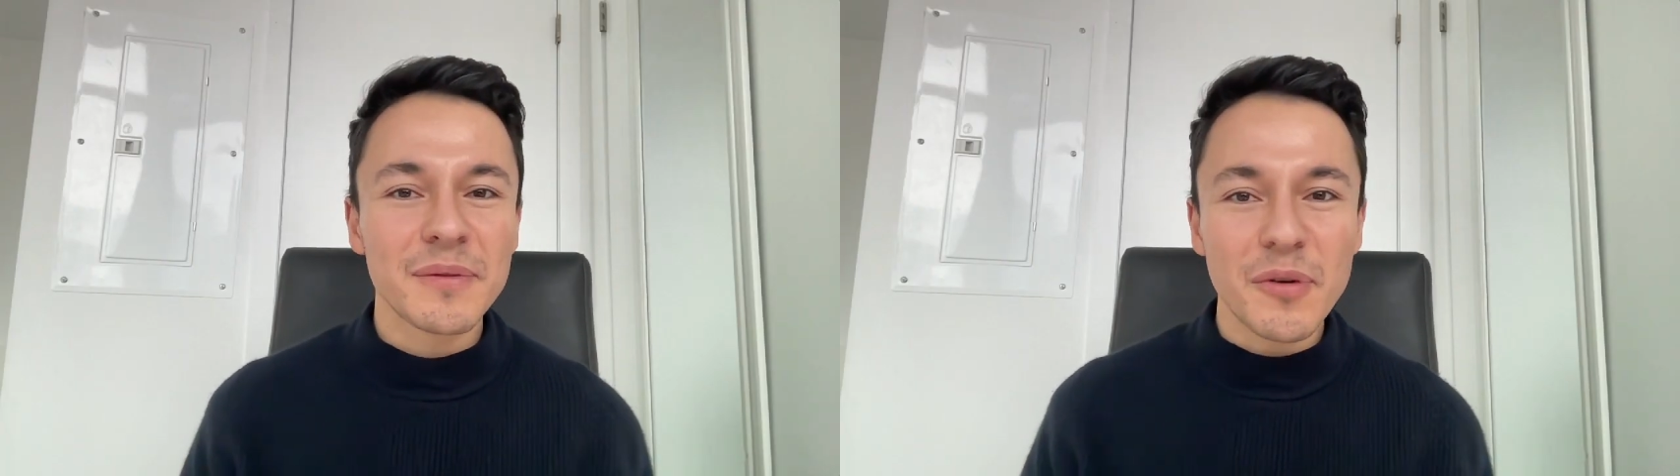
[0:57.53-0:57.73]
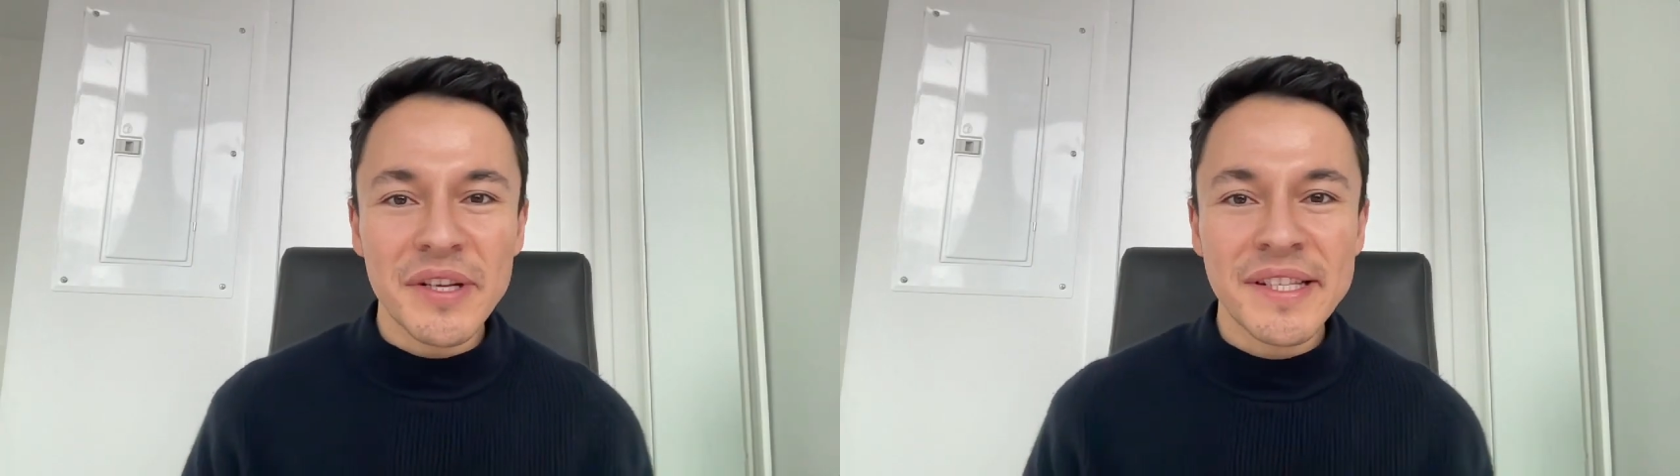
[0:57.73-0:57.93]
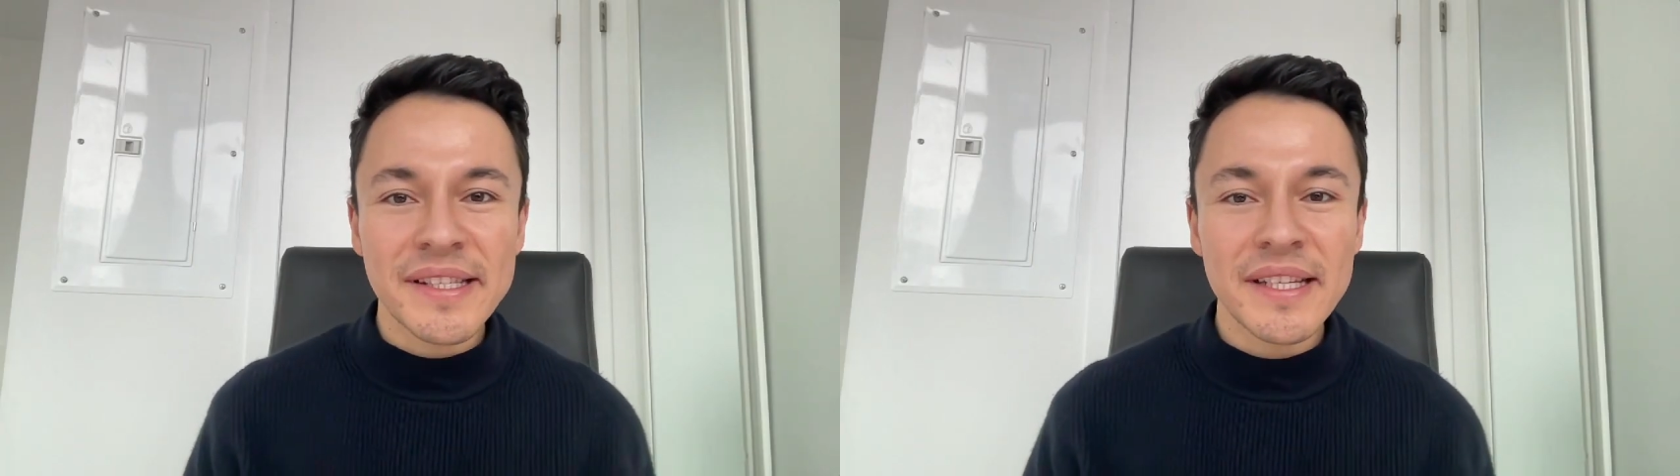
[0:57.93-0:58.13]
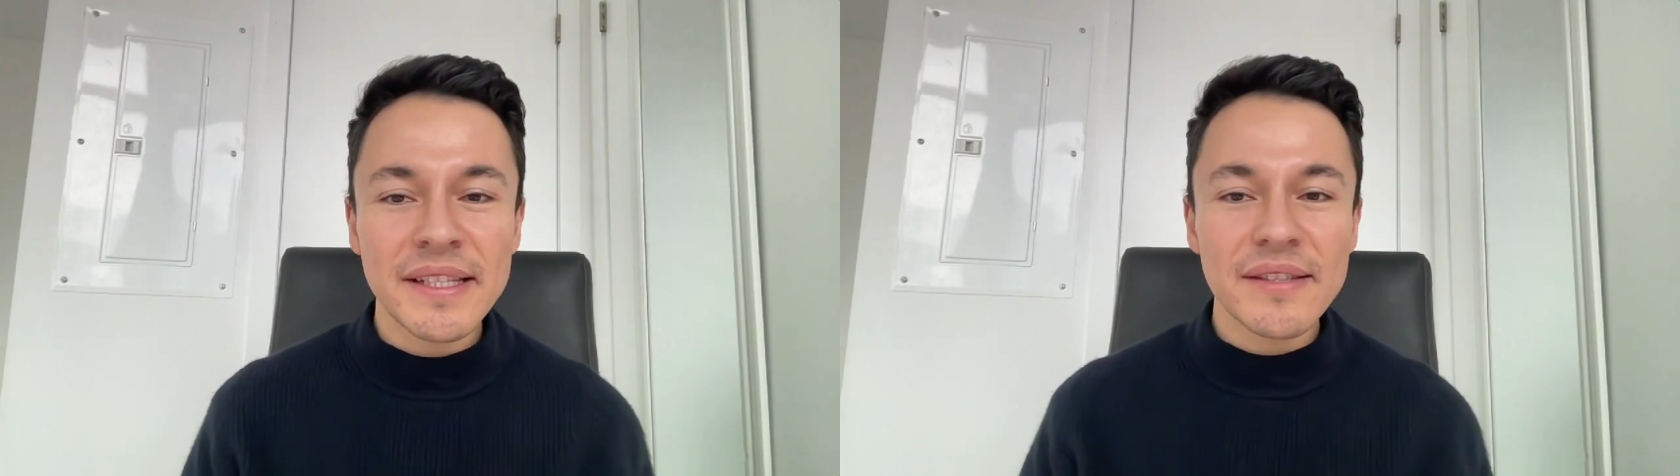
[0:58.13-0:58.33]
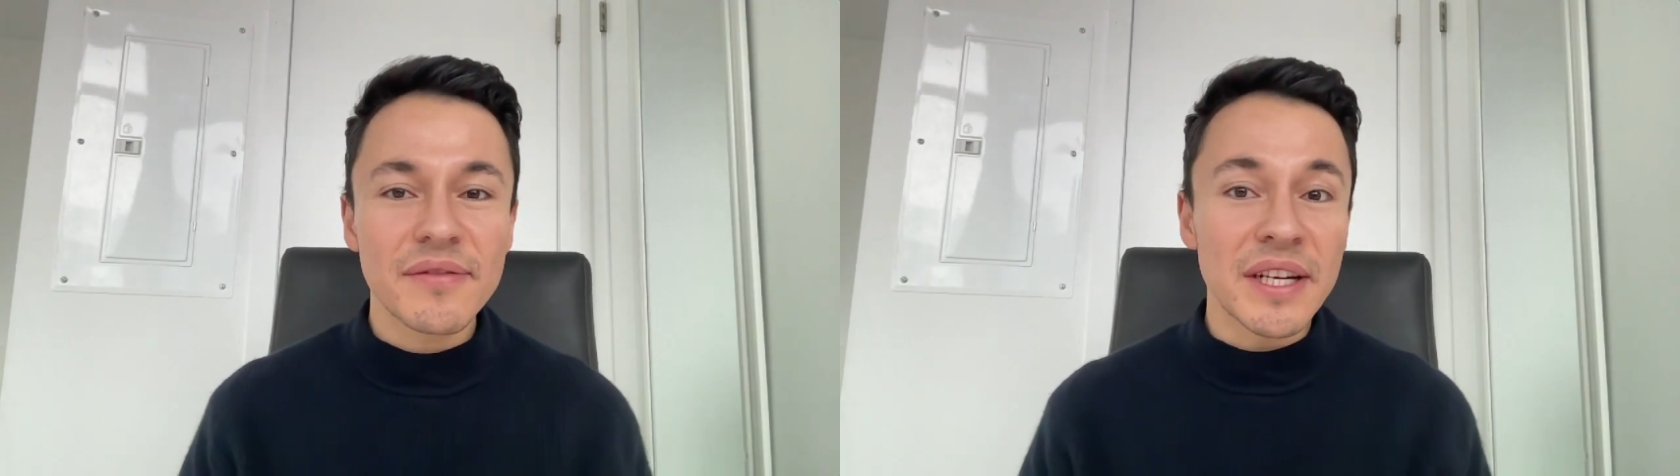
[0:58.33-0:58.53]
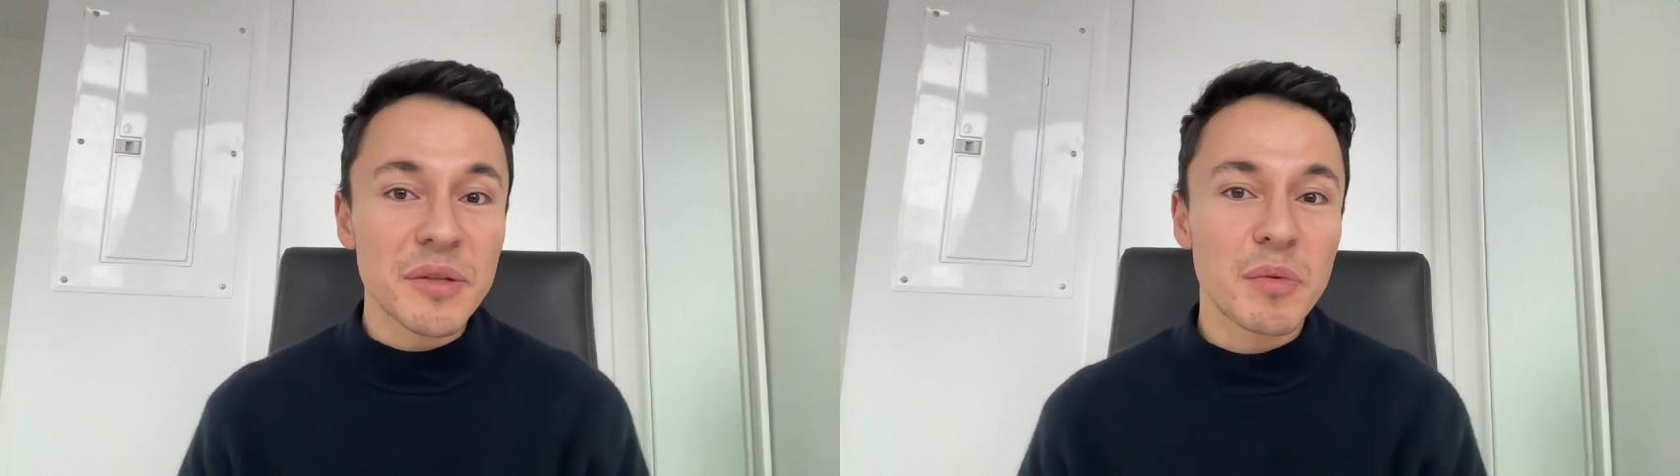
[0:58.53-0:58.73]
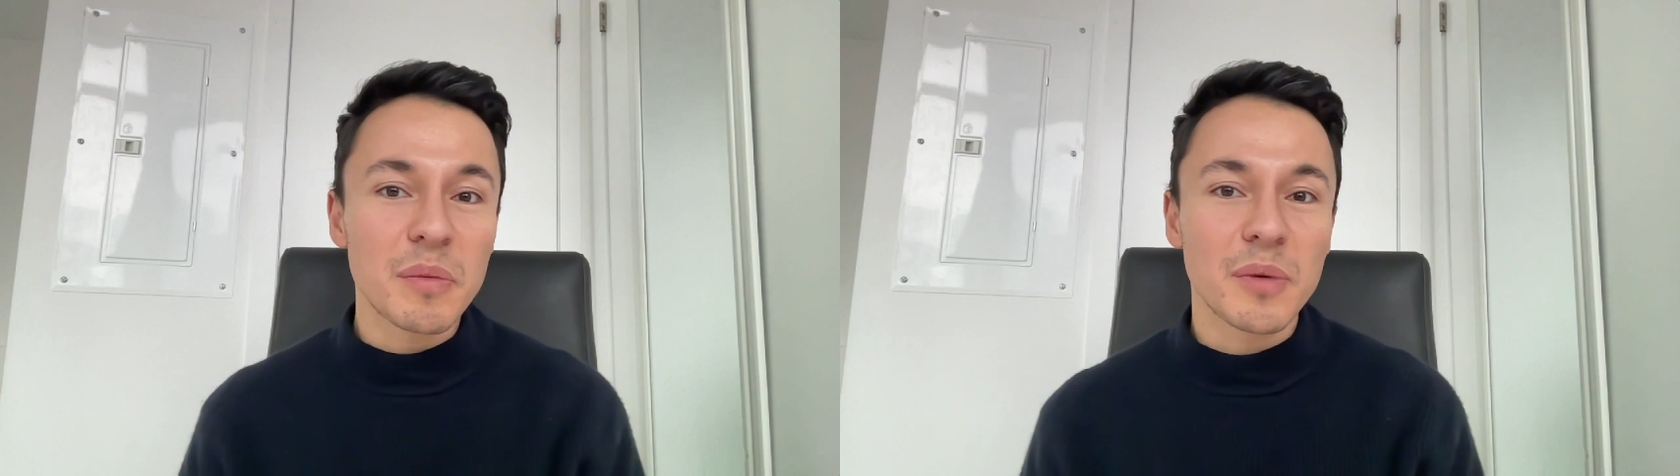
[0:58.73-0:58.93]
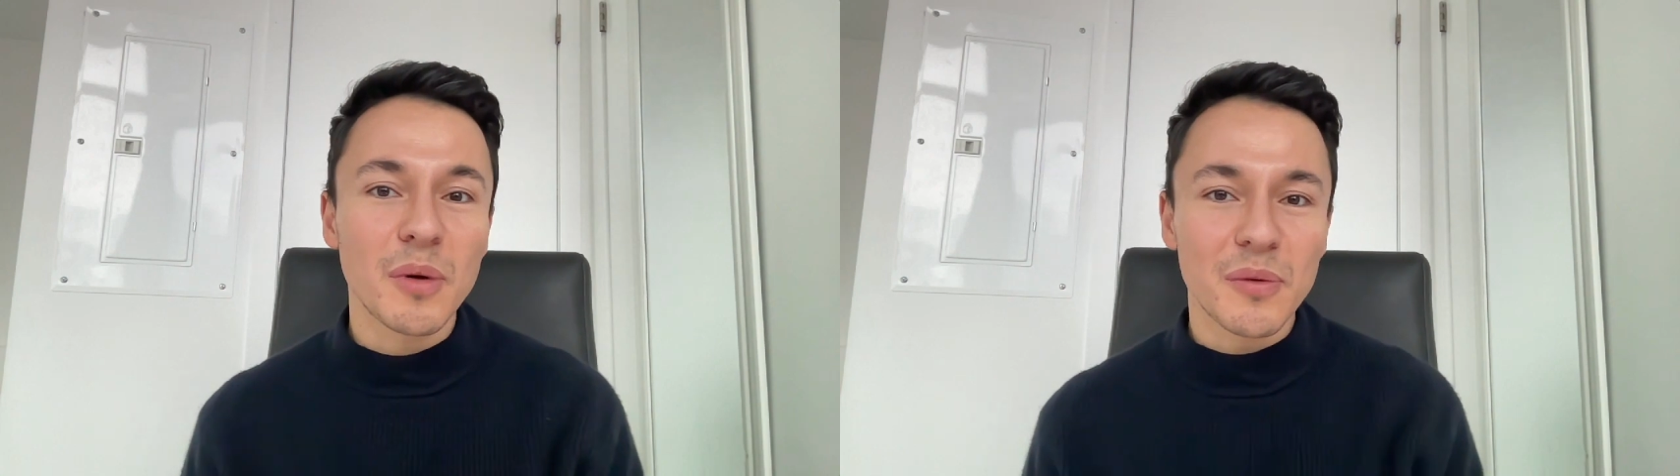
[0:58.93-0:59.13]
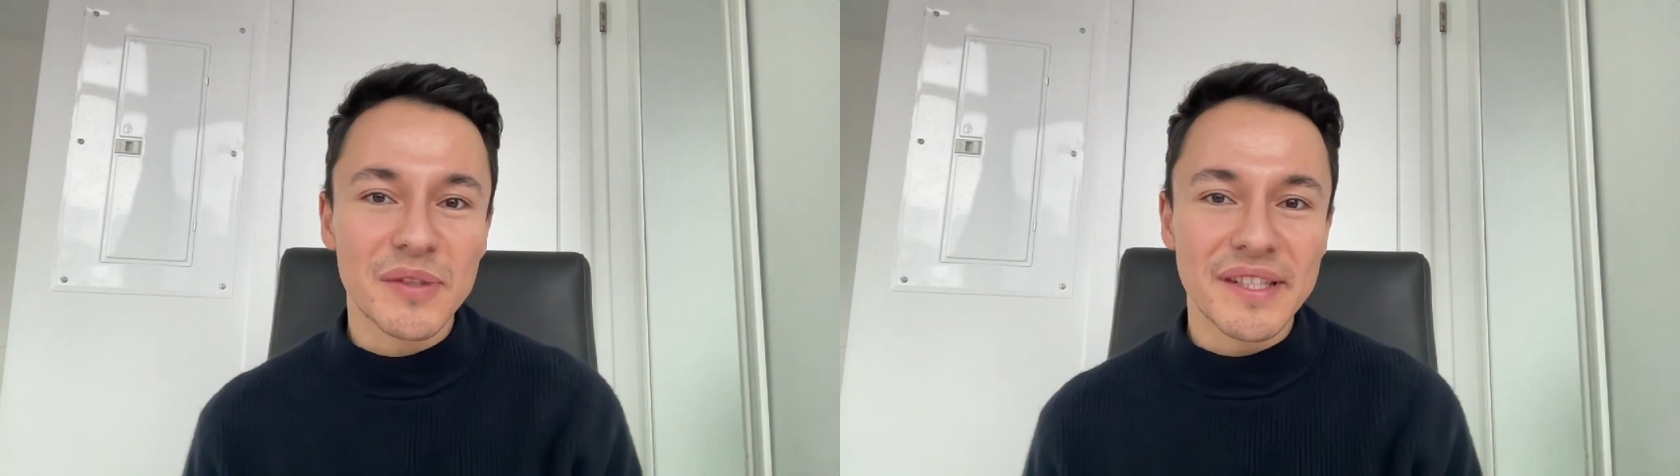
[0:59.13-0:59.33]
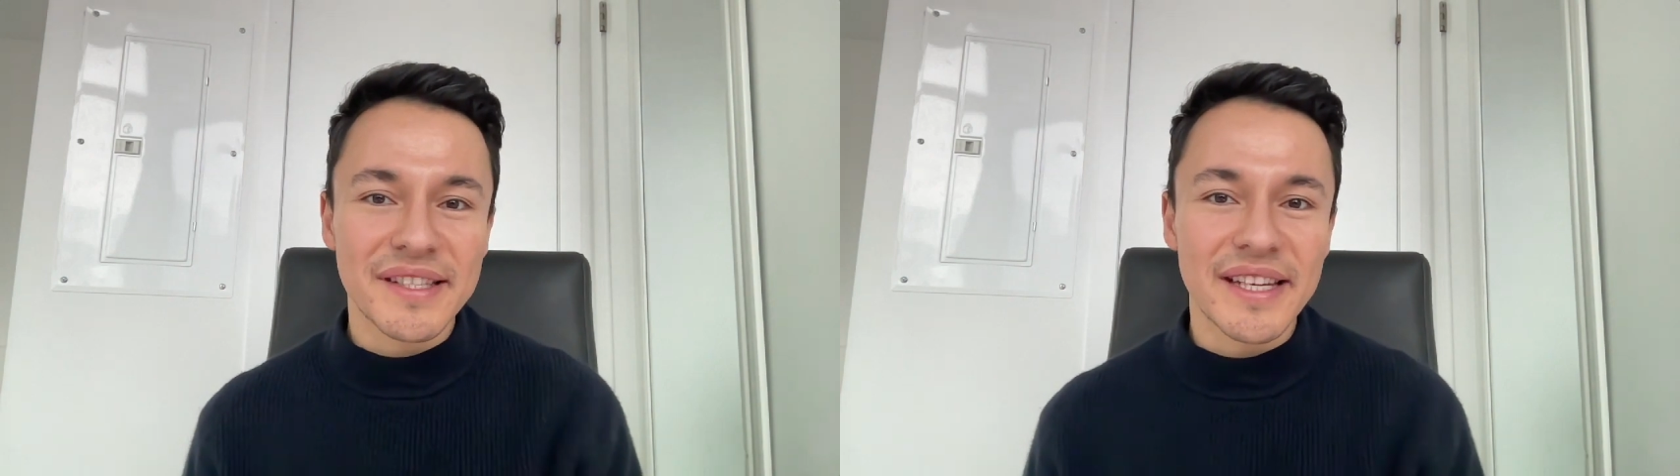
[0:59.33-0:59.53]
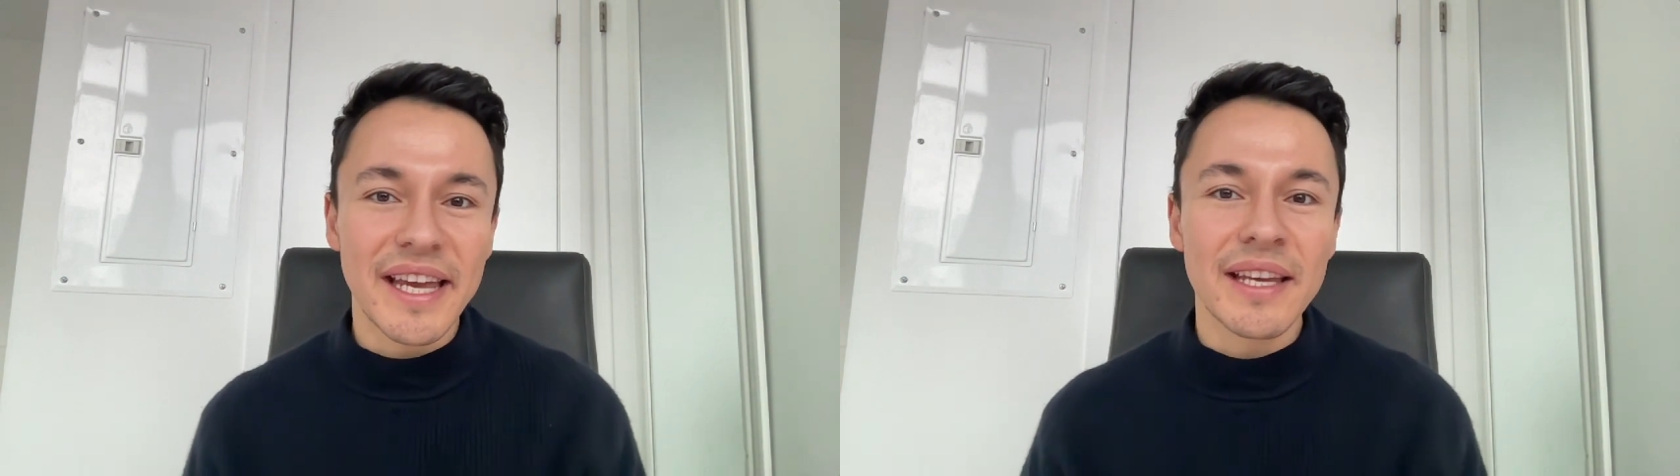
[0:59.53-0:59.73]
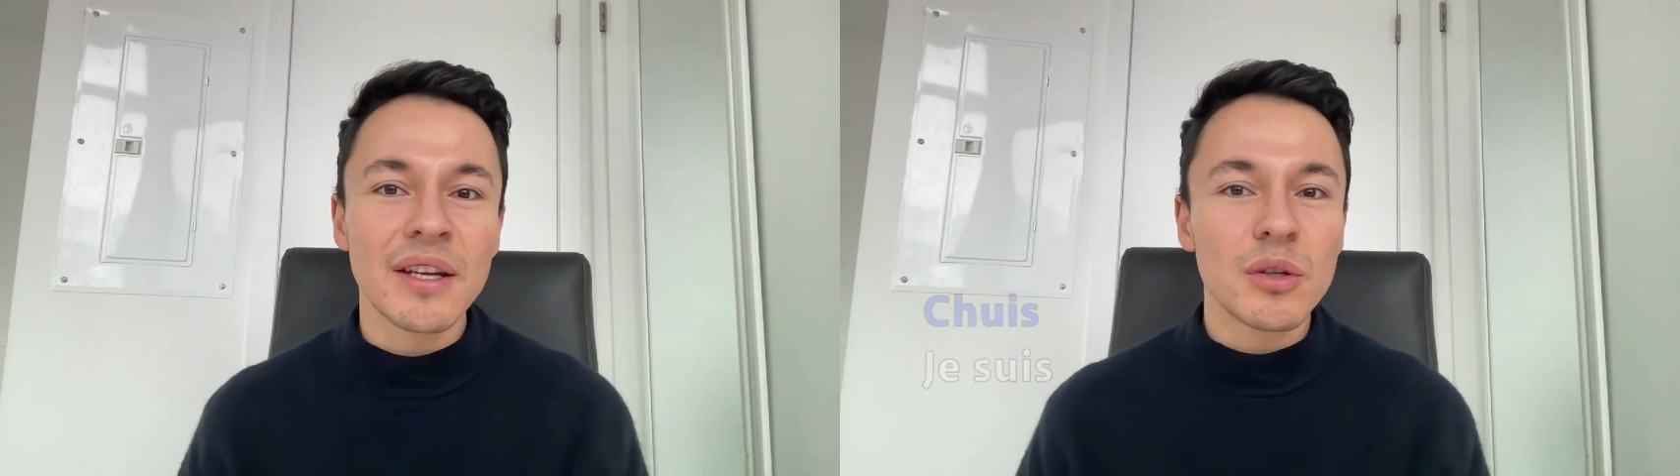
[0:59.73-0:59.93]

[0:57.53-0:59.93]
For instance, French people often say